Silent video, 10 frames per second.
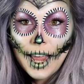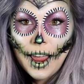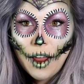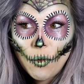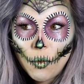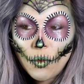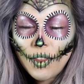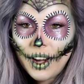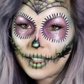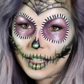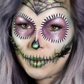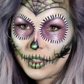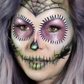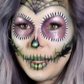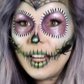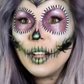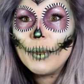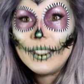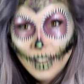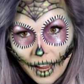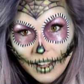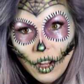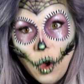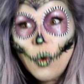And the next time you see me, it'll be done.